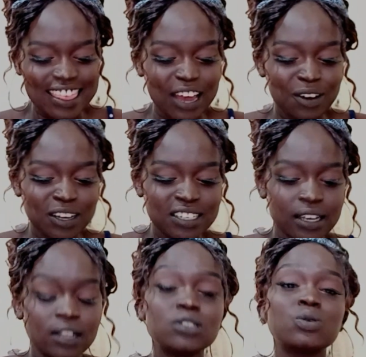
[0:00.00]
Then what
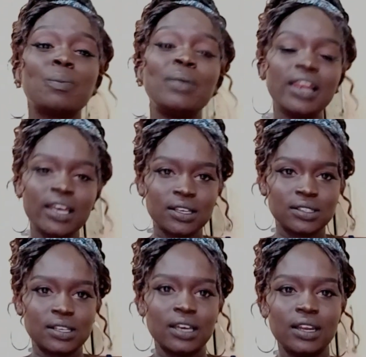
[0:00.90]
else?
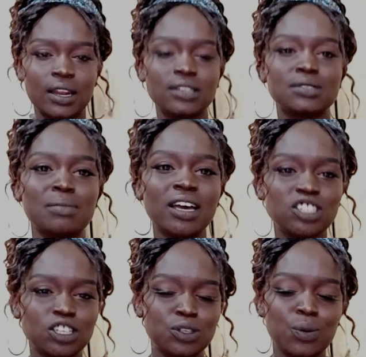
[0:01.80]
Please, in as
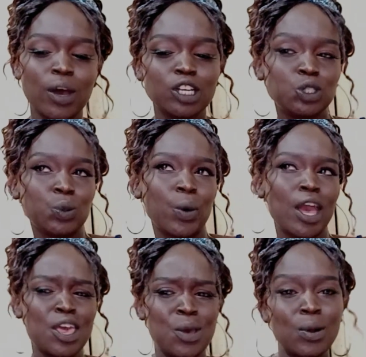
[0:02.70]
much as you want to
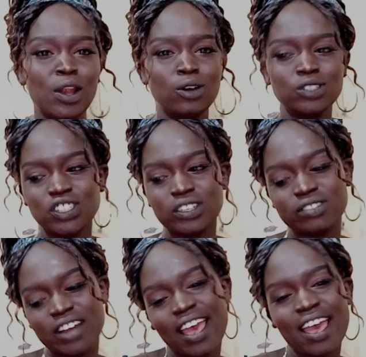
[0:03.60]
wear your
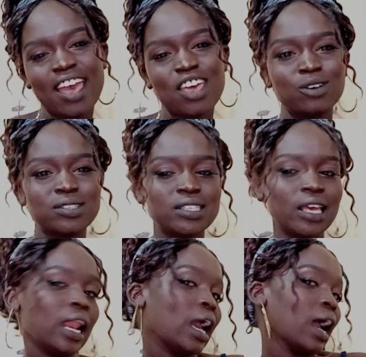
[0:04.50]
lingerie, your
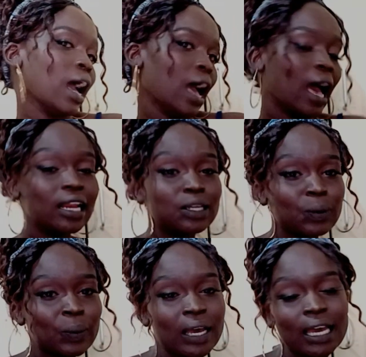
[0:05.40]
silk
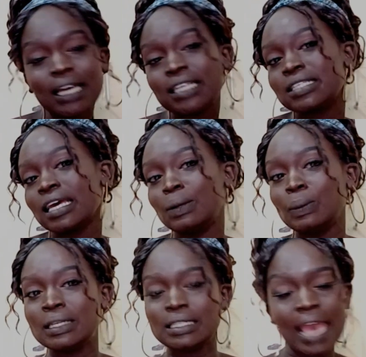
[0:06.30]
underwears and
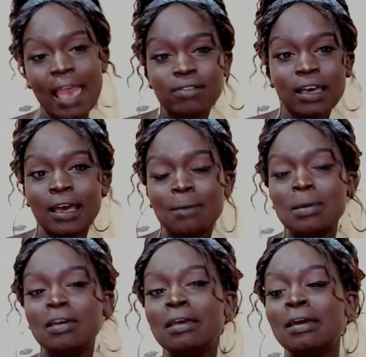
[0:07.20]
whatever,
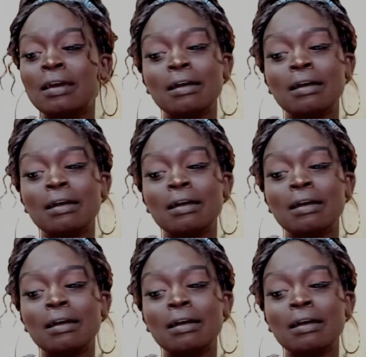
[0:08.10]
be,